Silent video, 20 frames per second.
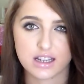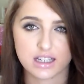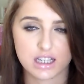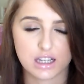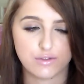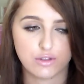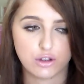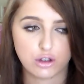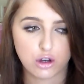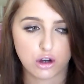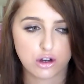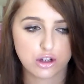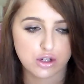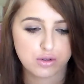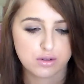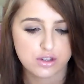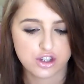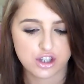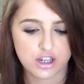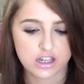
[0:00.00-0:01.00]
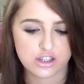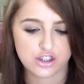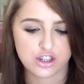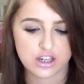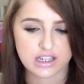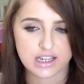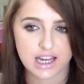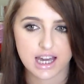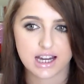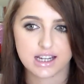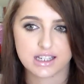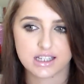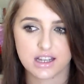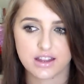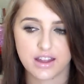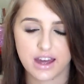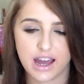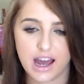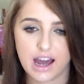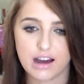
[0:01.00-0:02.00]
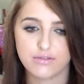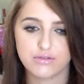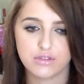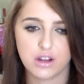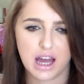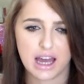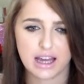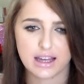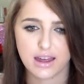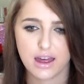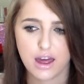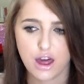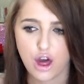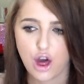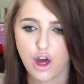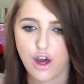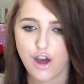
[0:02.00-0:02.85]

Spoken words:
Like if you go to a Chi Chi counter, they have like